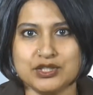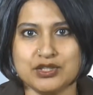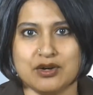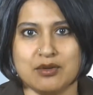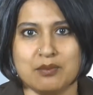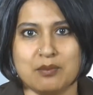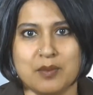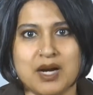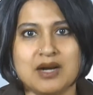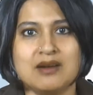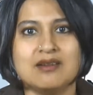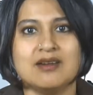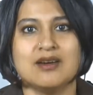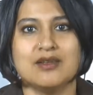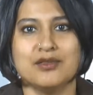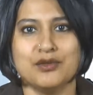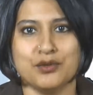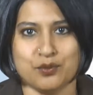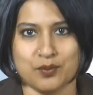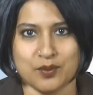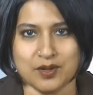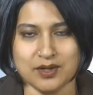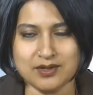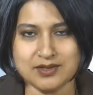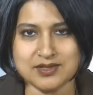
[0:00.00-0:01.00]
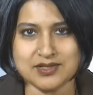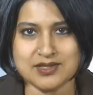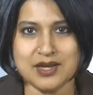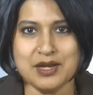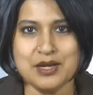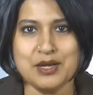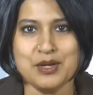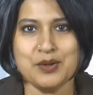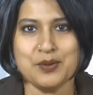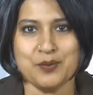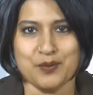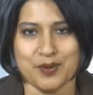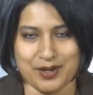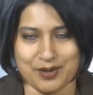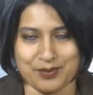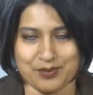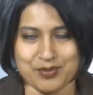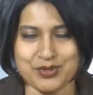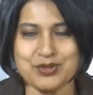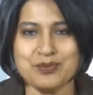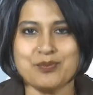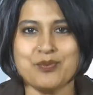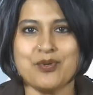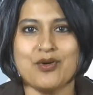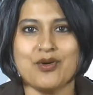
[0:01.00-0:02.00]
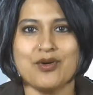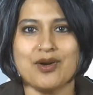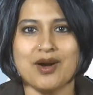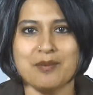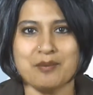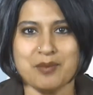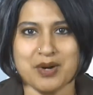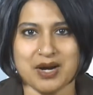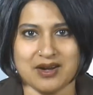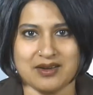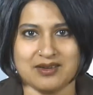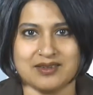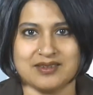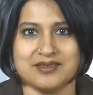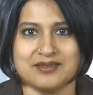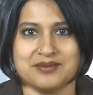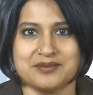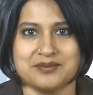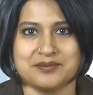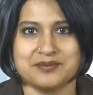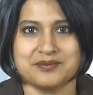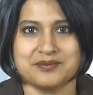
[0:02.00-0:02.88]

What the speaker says: among other works. Welcome to the program, Martin.